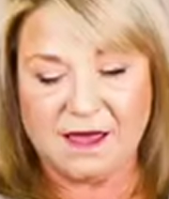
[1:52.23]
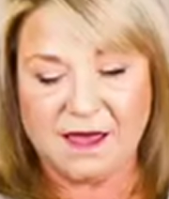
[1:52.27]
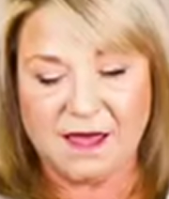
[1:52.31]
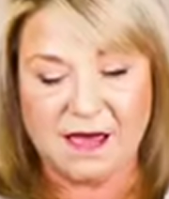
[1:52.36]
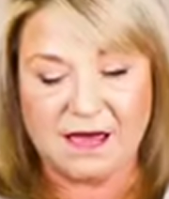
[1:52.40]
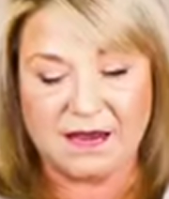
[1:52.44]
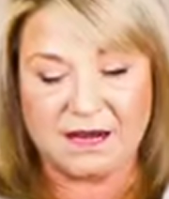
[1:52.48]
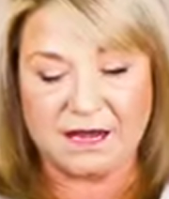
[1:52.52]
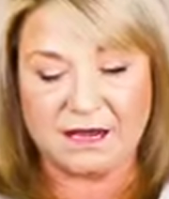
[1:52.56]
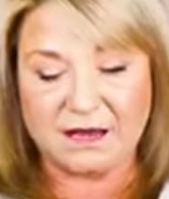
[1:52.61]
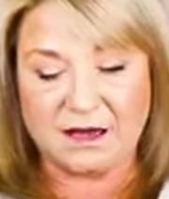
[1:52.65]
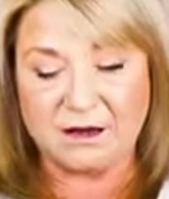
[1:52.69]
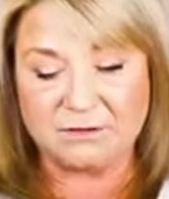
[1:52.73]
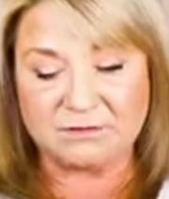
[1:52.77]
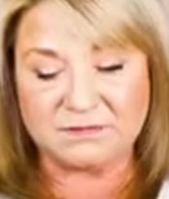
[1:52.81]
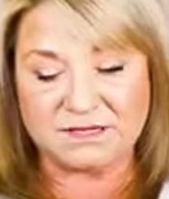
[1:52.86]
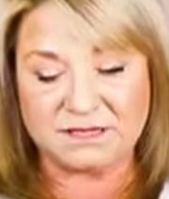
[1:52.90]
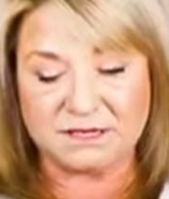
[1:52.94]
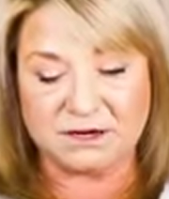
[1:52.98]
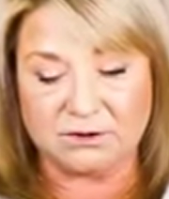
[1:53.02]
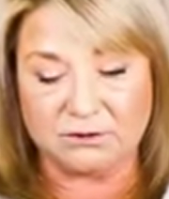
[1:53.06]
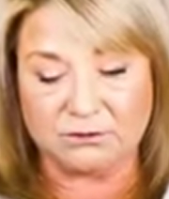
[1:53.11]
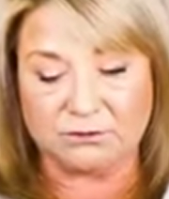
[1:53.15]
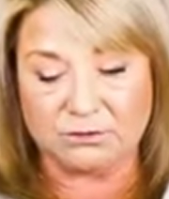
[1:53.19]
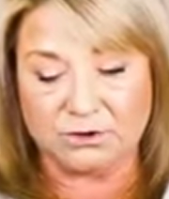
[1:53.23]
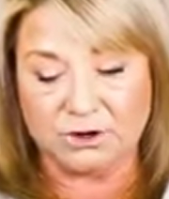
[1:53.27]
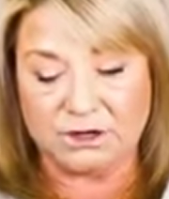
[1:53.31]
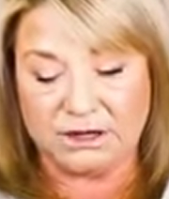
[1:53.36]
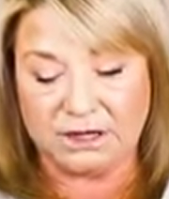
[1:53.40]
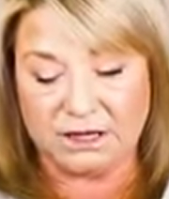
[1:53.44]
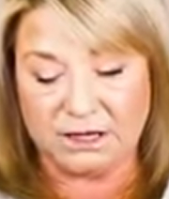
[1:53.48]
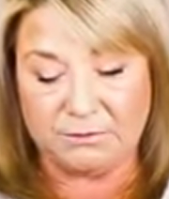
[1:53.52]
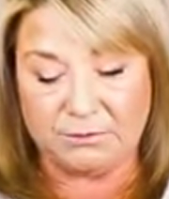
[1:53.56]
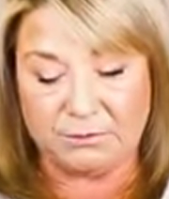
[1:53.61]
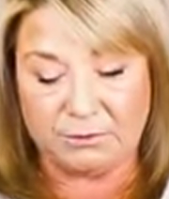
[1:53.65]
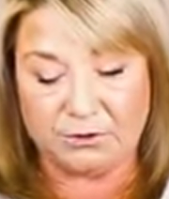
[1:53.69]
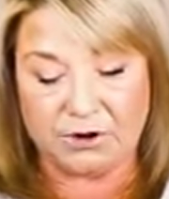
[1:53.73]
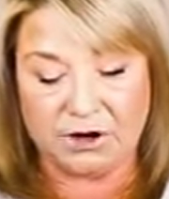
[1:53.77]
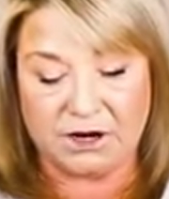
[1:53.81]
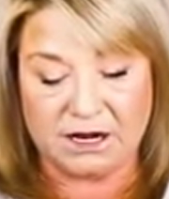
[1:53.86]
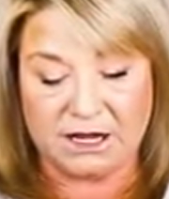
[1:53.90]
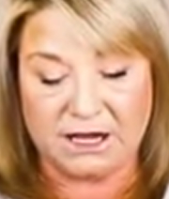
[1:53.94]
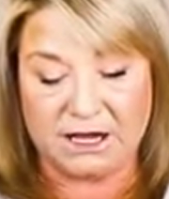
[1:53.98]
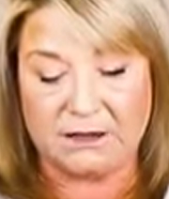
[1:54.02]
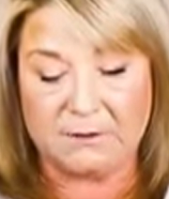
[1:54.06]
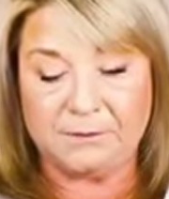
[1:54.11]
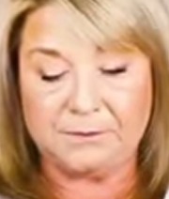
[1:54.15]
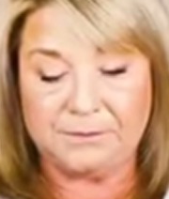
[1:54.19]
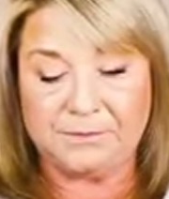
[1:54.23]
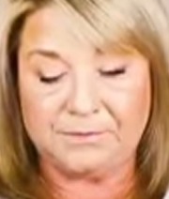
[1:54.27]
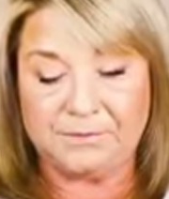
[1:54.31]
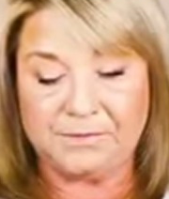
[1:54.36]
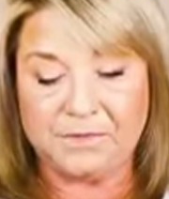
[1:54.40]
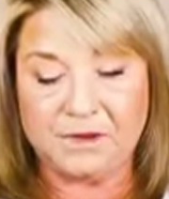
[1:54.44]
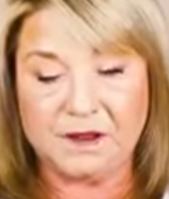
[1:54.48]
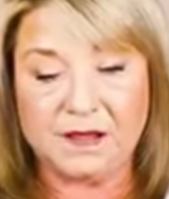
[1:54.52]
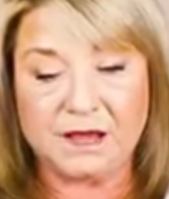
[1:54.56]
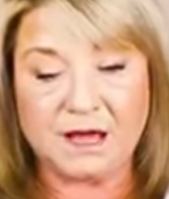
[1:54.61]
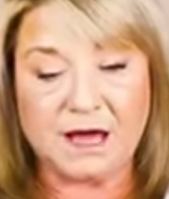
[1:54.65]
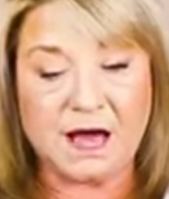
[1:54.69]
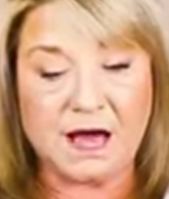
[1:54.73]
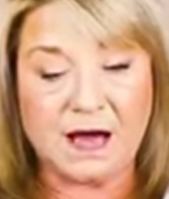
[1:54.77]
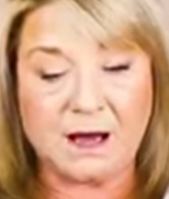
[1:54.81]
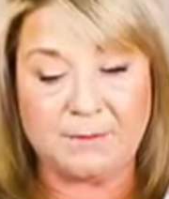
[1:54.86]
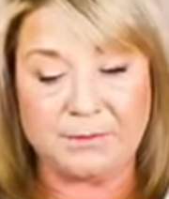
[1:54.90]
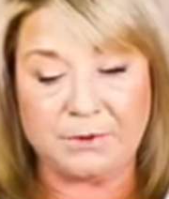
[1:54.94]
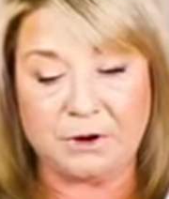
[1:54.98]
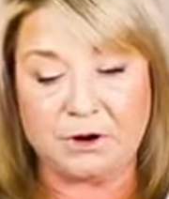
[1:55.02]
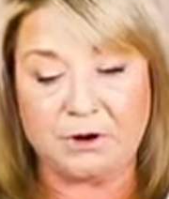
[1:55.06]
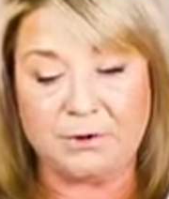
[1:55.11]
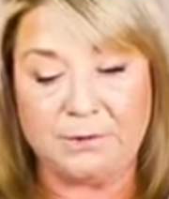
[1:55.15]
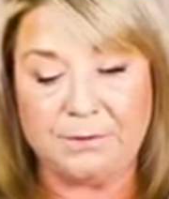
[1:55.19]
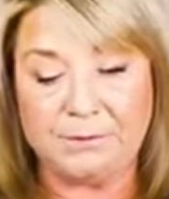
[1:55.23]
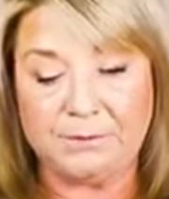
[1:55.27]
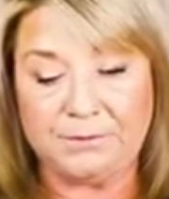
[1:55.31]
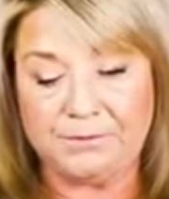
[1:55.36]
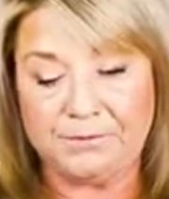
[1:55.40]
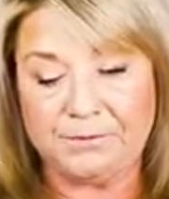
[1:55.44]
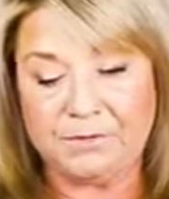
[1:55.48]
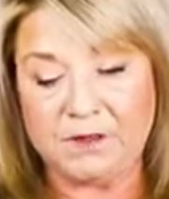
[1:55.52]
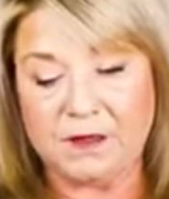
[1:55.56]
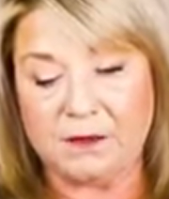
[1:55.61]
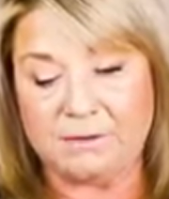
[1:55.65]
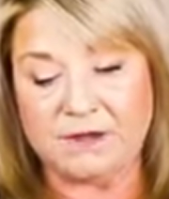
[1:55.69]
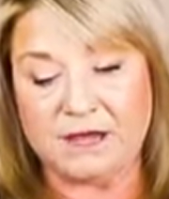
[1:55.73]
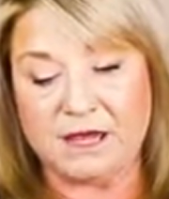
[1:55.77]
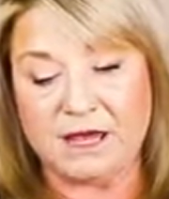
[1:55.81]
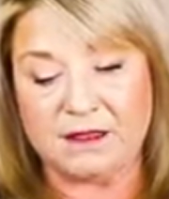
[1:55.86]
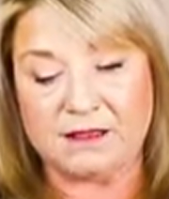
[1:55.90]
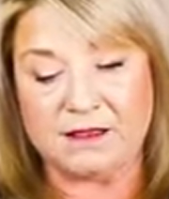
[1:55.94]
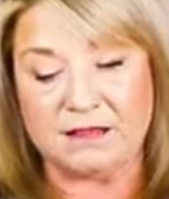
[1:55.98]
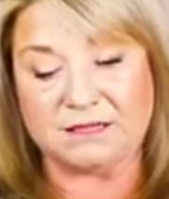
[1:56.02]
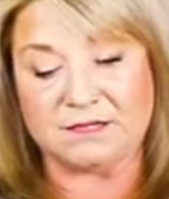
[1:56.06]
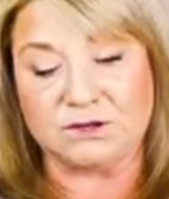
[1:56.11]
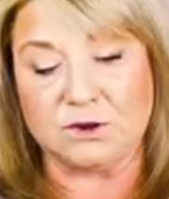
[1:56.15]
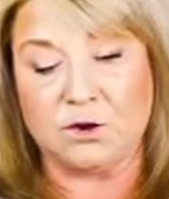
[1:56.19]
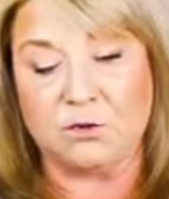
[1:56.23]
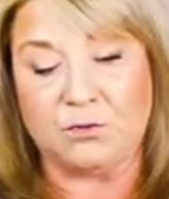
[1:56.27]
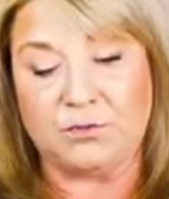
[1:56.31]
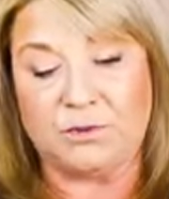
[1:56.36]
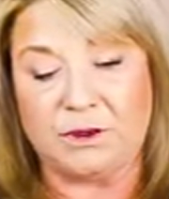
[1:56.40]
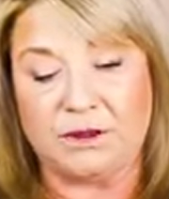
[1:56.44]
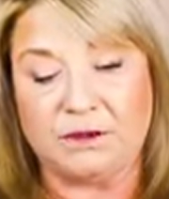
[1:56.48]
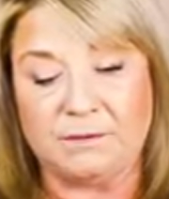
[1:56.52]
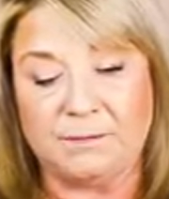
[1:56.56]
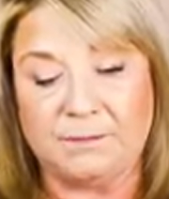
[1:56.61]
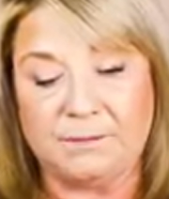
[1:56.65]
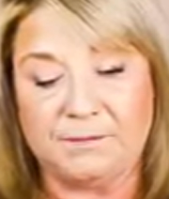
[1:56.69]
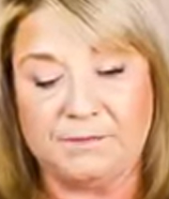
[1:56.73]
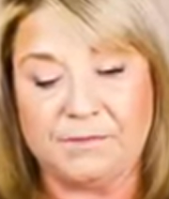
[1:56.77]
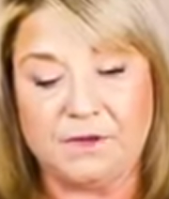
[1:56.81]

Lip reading: And it comes in a really pretty copper, let me get this open,